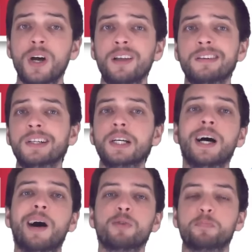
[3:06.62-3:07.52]
Well,
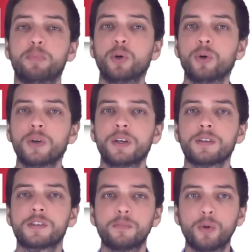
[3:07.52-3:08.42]
I was born in
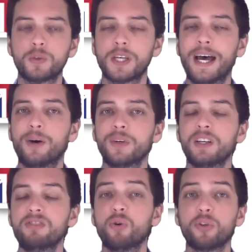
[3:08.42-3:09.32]
a small town
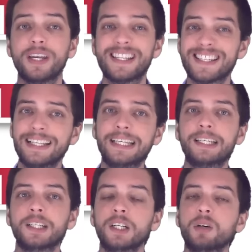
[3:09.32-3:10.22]
in northern
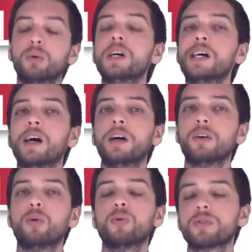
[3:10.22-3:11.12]
Italy where I
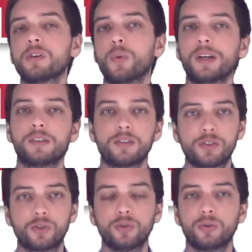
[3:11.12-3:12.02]
also went to
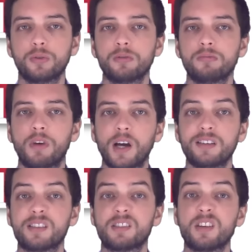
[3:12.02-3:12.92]
school. I
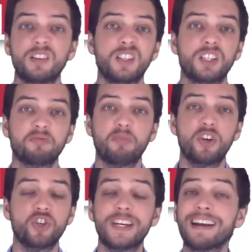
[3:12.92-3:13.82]
studied
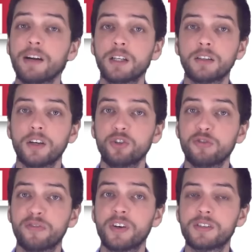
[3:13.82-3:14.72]
engineering at
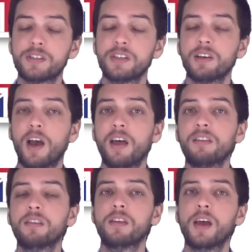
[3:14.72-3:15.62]
university
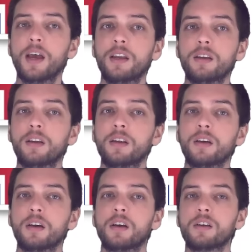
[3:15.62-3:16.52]
and
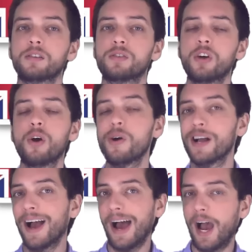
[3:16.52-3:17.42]
then, so
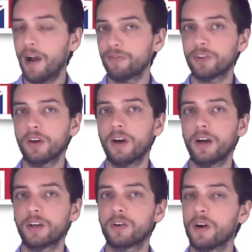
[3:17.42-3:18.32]
after
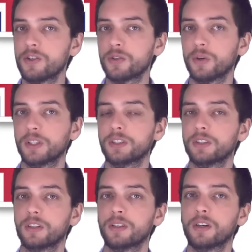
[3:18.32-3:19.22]
I
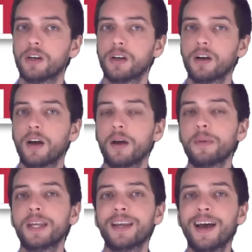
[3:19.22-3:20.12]
graduated,
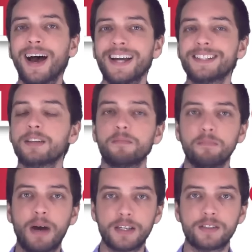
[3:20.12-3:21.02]
I did a
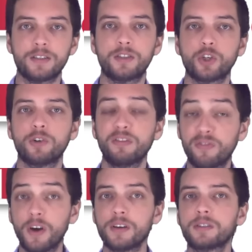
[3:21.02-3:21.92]
master's degree
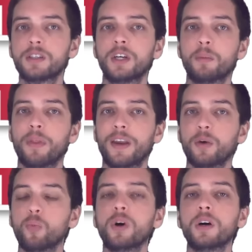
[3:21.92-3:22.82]
first, but then I
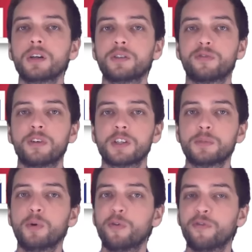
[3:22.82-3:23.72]
worked for a
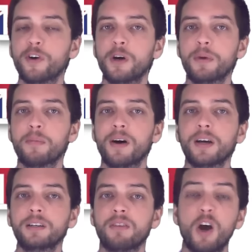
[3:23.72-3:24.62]
small firm in
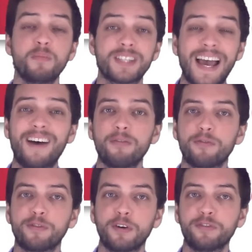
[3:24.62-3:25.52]
my hometown
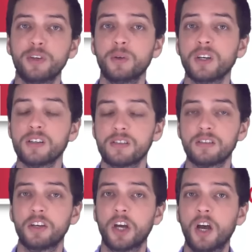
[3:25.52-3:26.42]
for a few
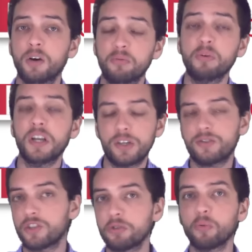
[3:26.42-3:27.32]
years,
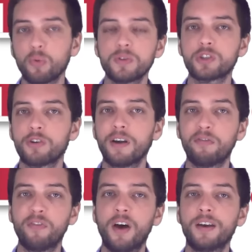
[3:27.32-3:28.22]
which was great
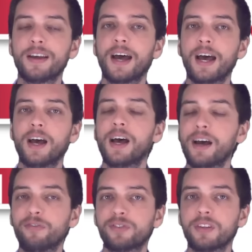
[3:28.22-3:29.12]
fun.
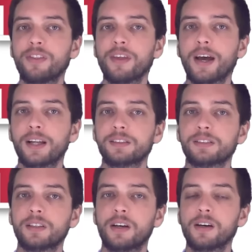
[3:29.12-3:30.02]
After
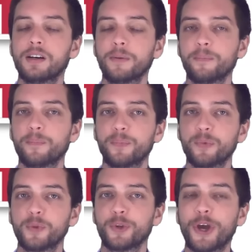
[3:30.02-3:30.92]
that,
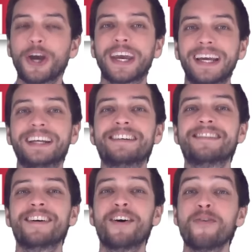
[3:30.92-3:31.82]
okay,
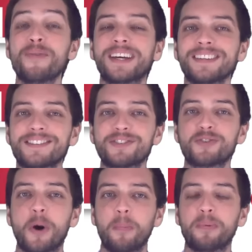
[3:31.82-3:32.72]
we can
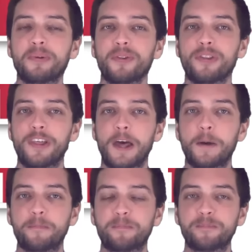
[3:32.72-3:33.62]
stop
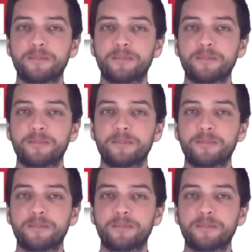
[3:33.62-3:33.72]
there.